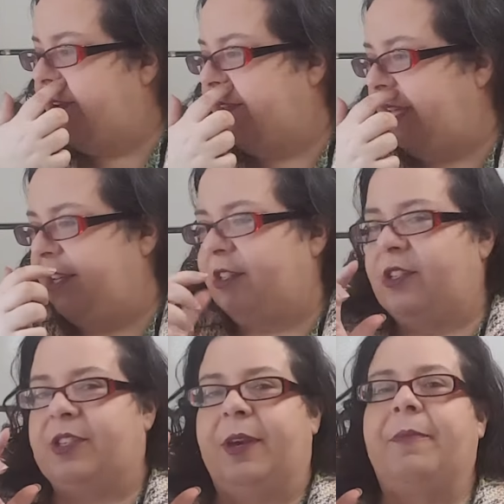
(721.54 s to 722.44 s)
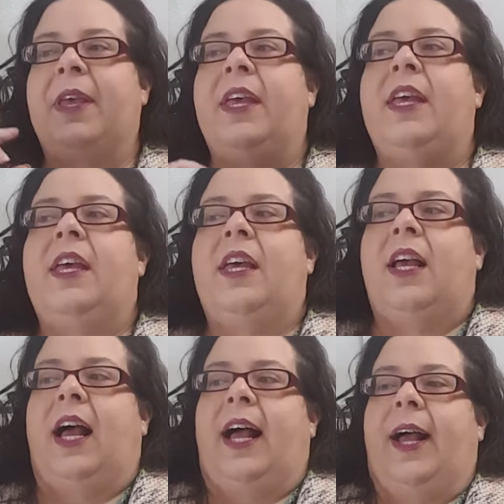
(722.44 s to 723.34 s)
relationship.
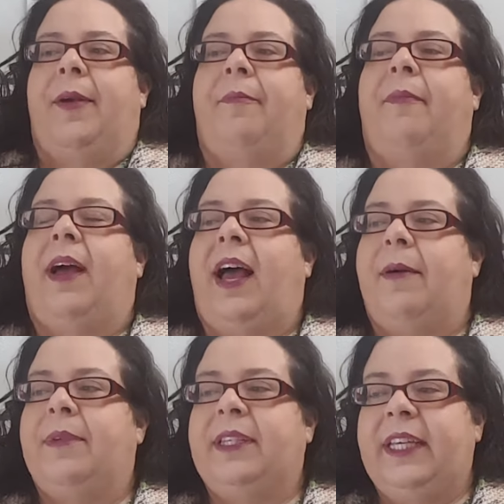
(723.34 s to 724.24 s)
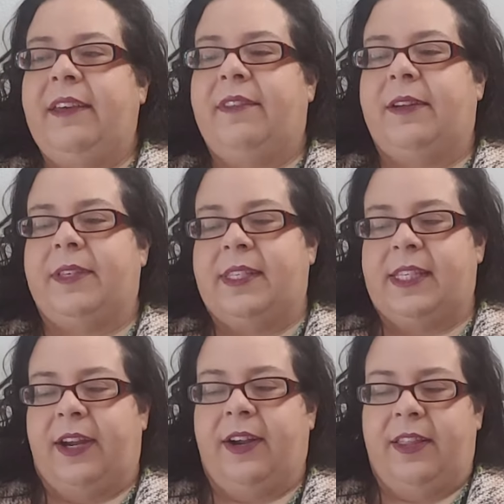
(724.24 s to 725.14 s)
I believe that it was
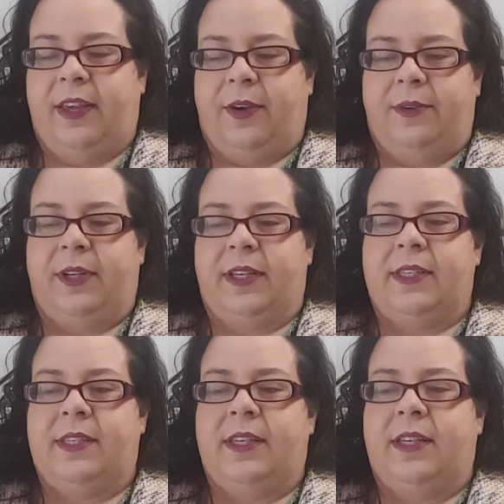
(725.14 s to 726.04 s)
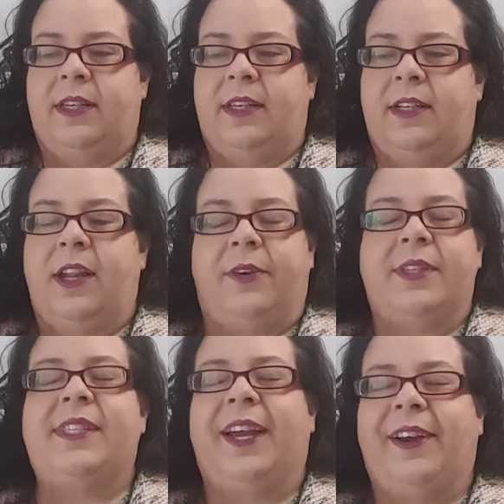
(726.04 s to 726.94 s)
Sarah, the oldest. No,
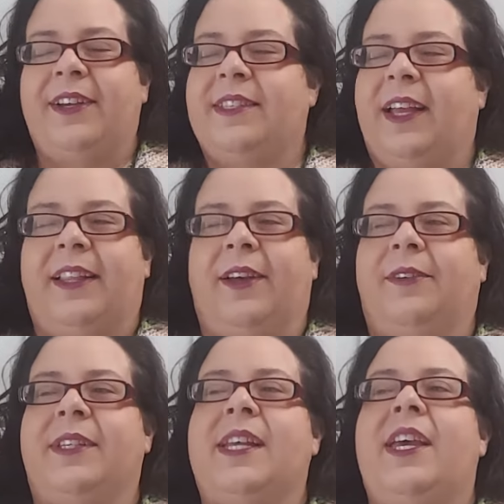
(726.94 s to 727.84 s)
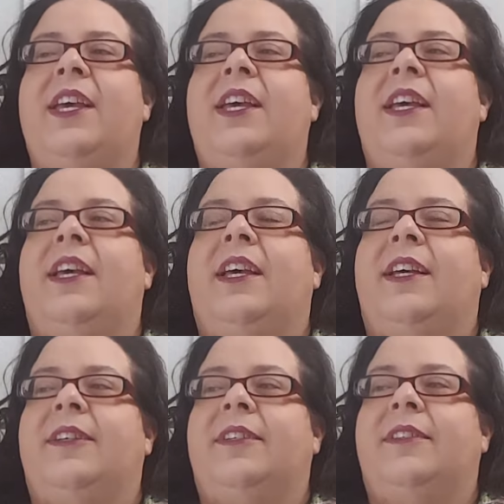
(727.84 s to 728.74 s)
Sarah's not the oldest.
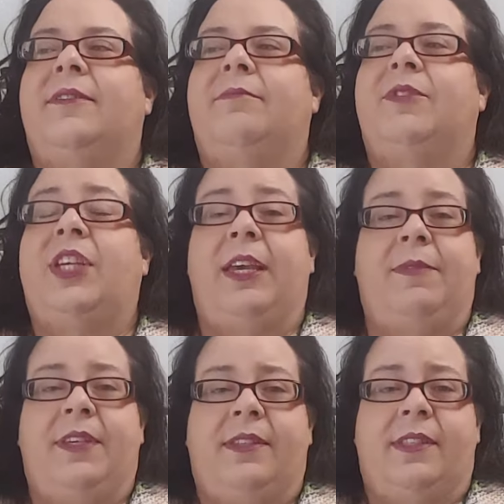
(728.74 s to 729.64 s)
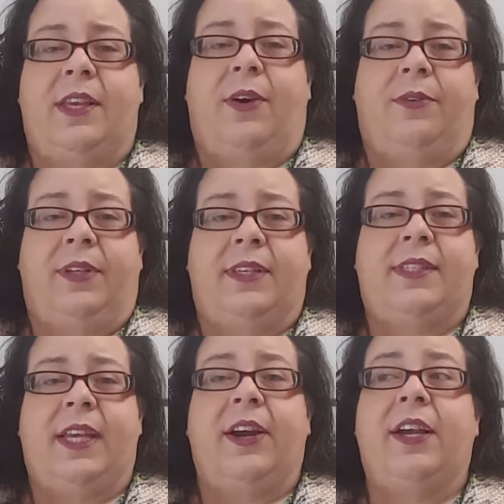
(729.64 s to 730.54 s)
Jamie's the
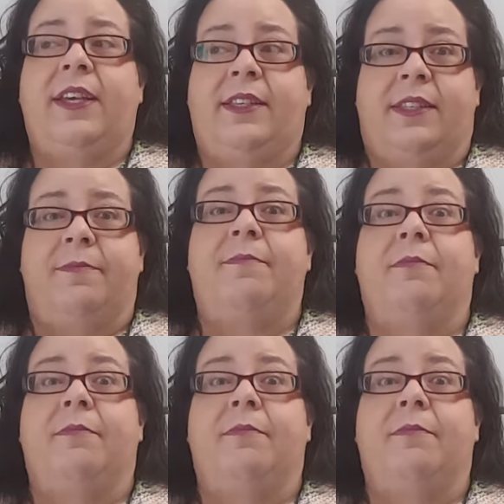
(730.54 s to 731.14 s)
oldest. Sarah is the